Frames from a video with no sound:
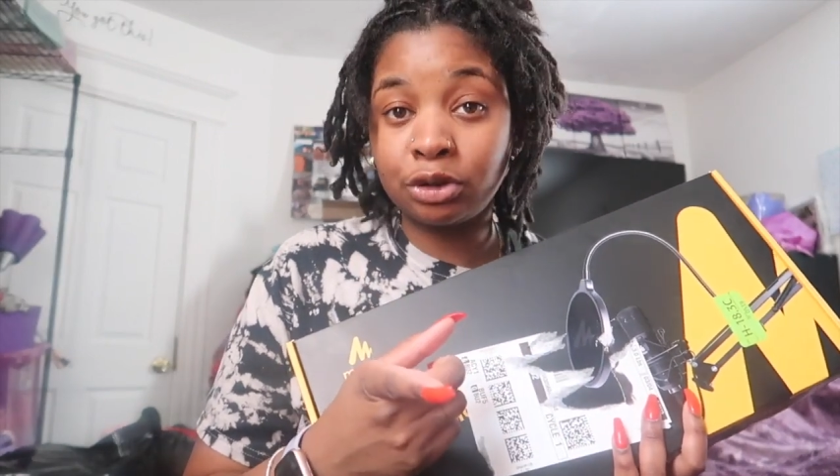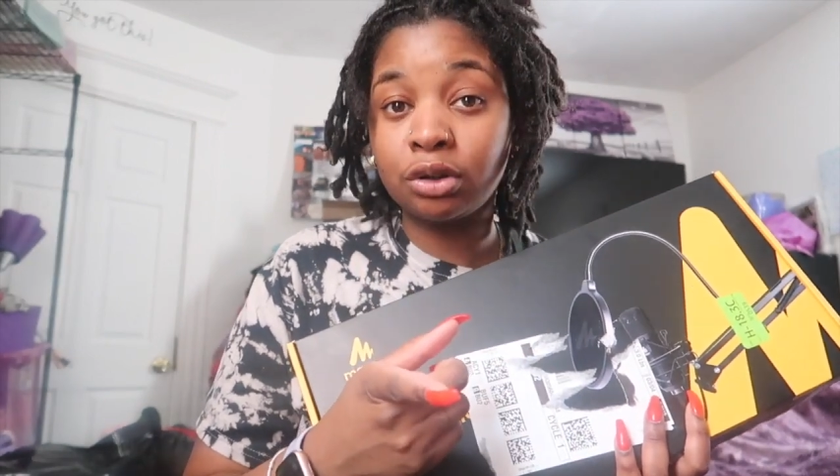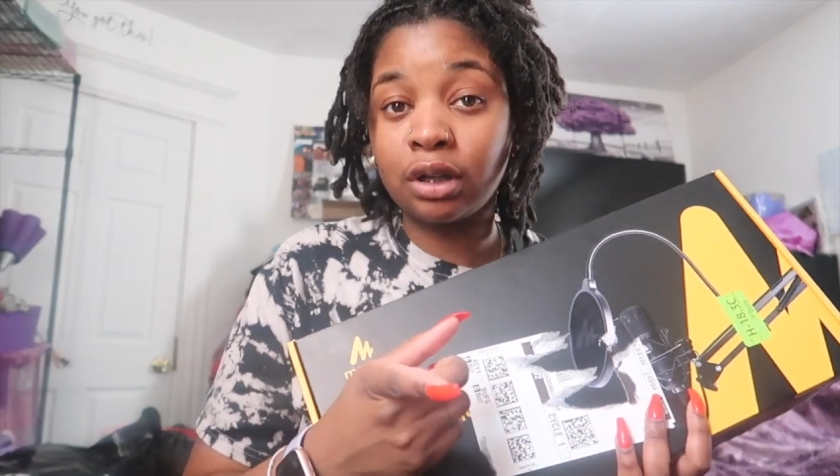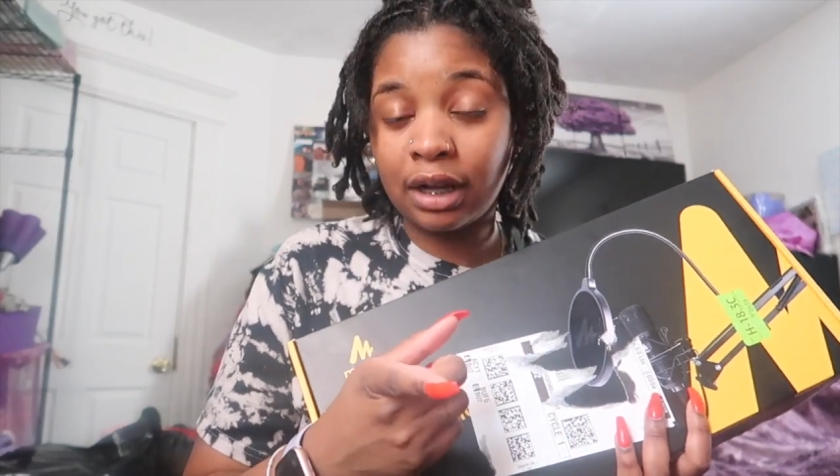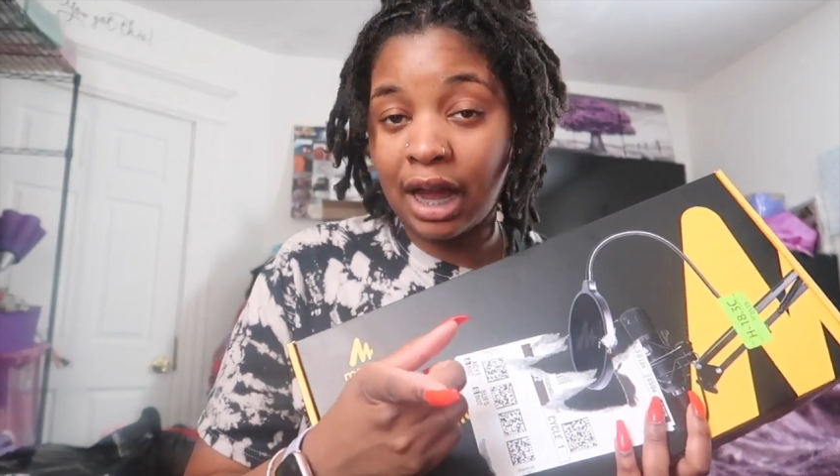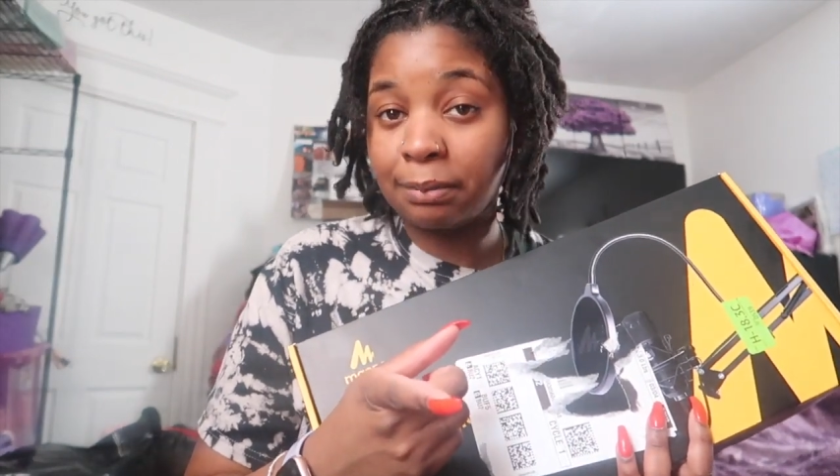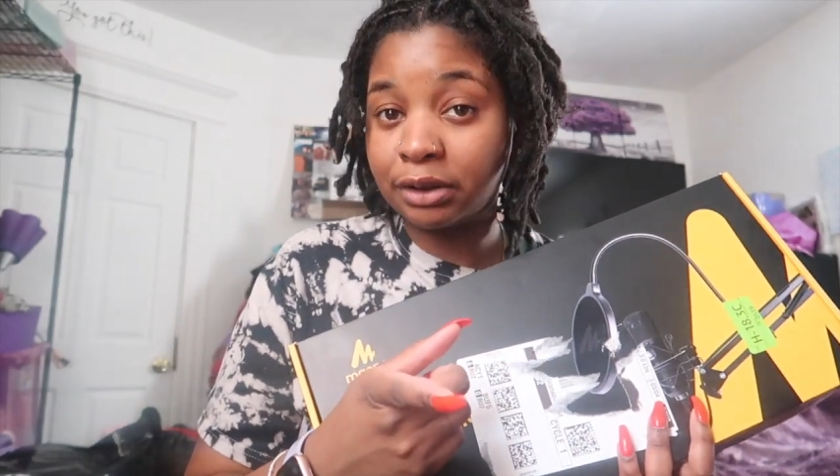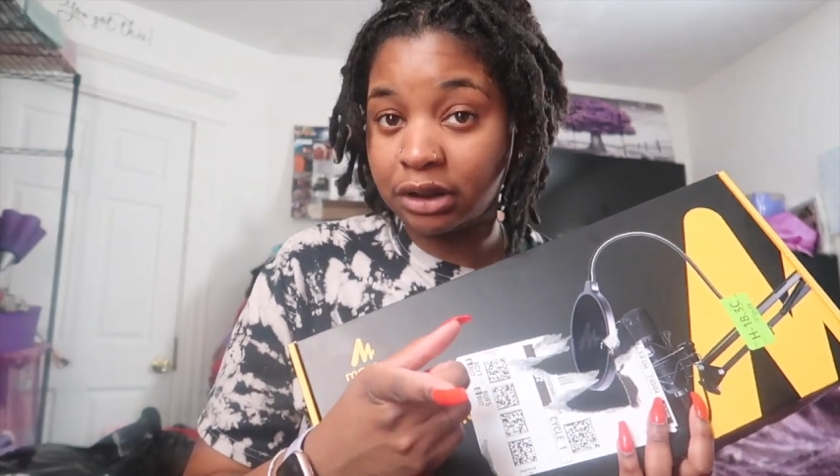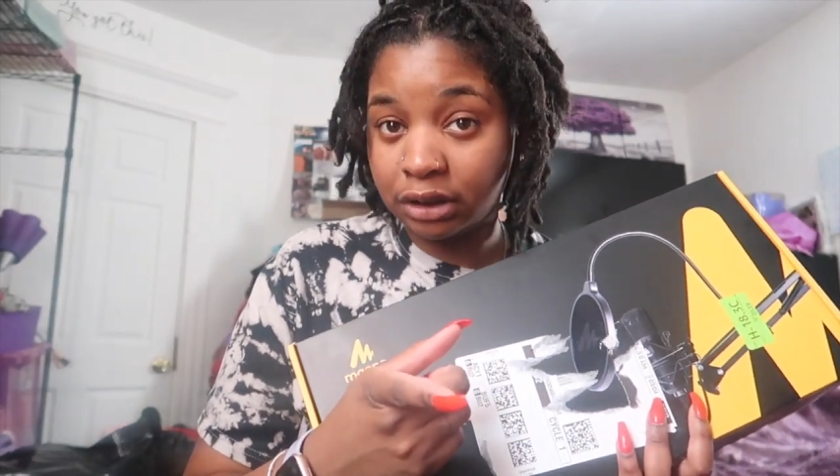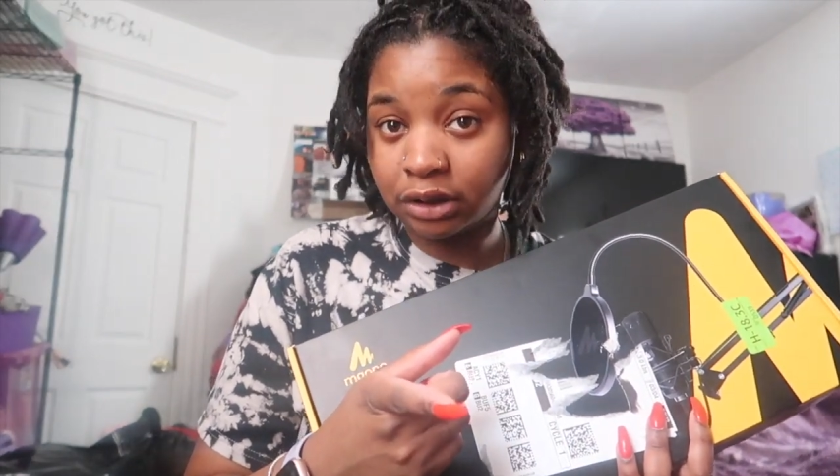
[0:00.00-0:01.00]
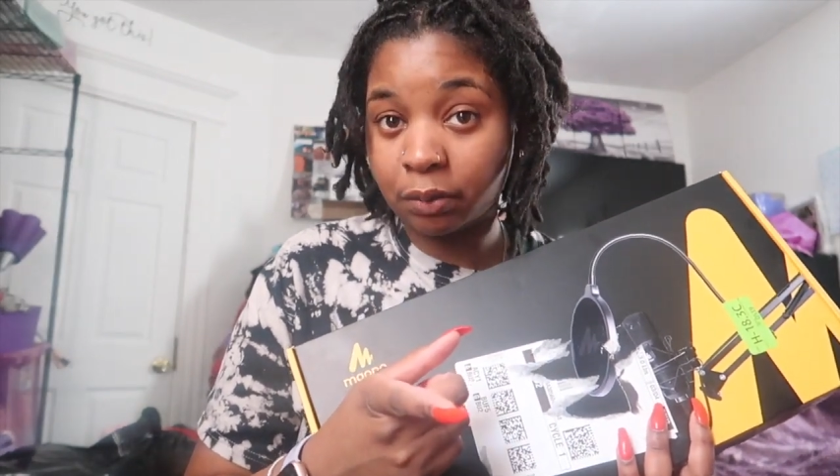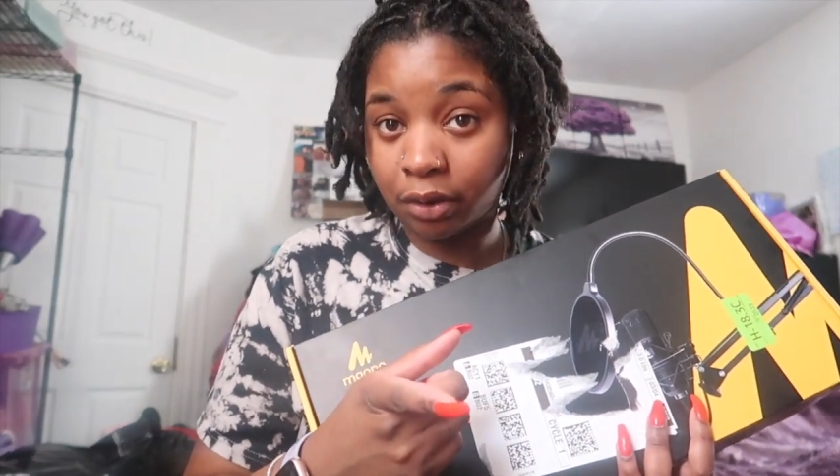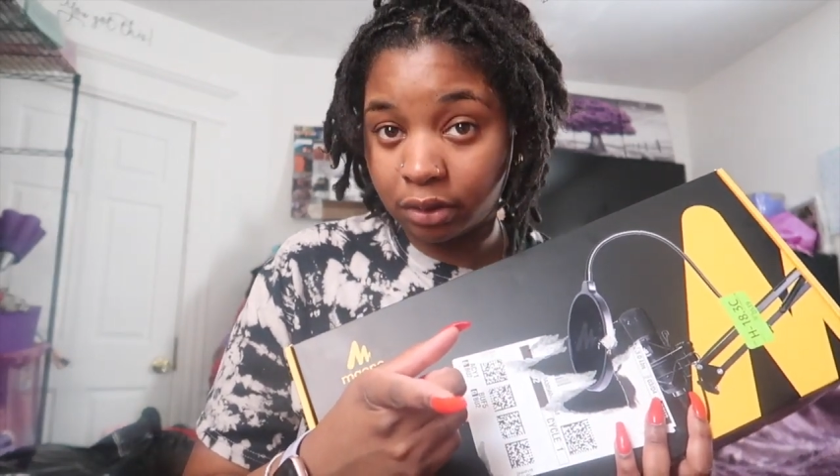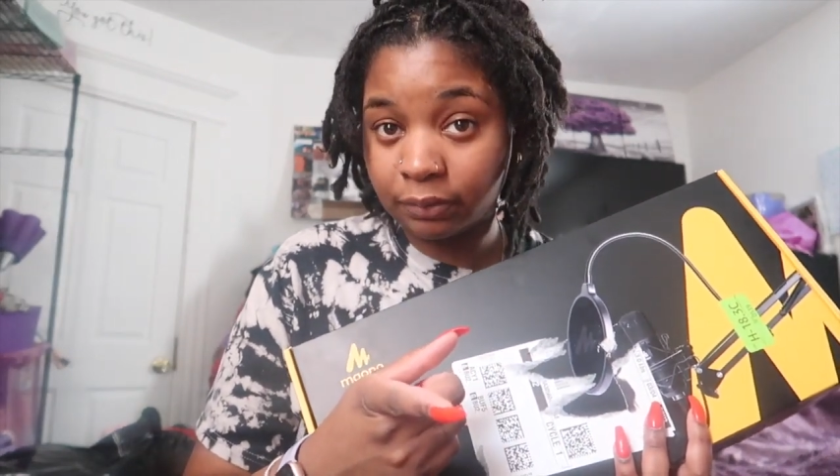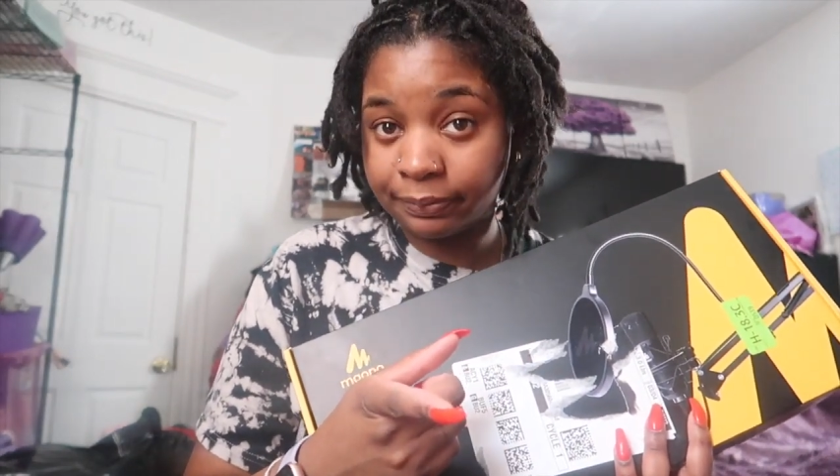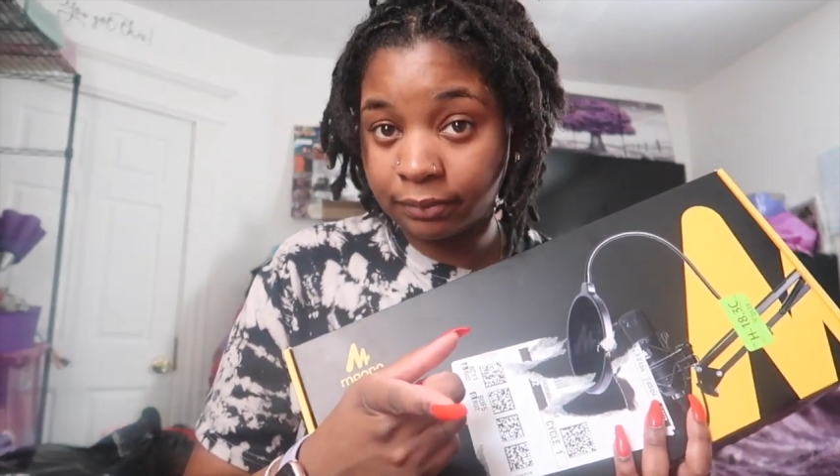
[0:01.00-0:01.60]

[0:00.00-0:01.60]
you can accomplish in this world.